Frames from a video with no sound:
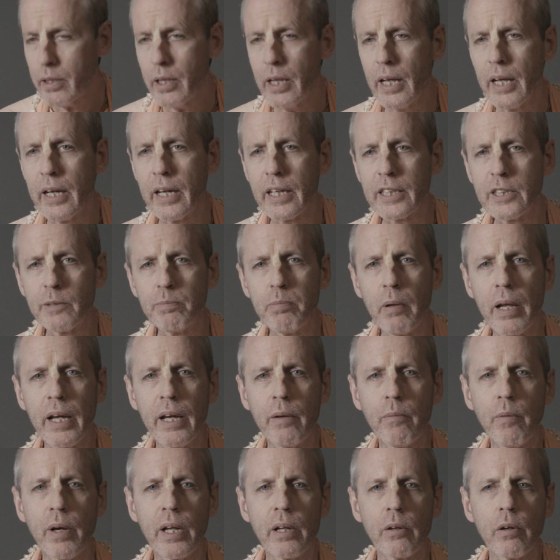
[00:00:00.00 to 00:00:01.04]
and
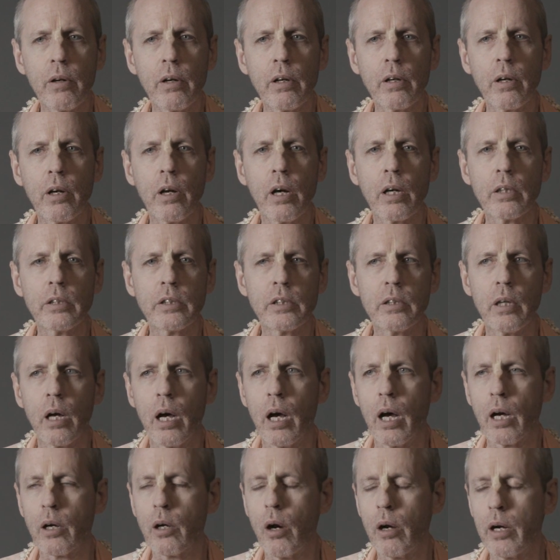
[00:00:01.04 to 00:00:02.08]
explain, when
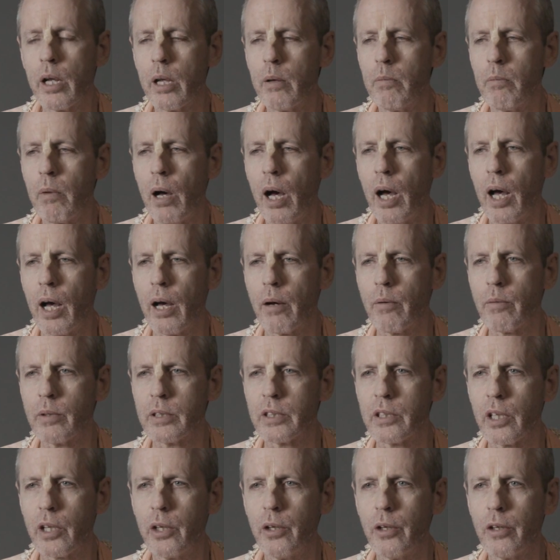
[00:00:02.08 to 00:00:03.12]
Gaudiya Ma was
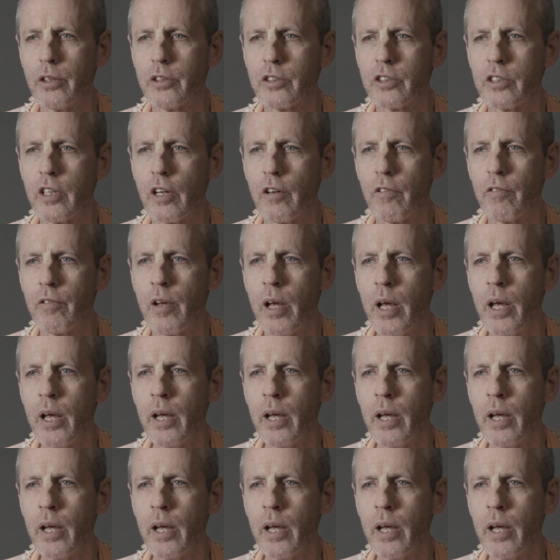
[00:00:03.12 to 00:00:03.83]
accused of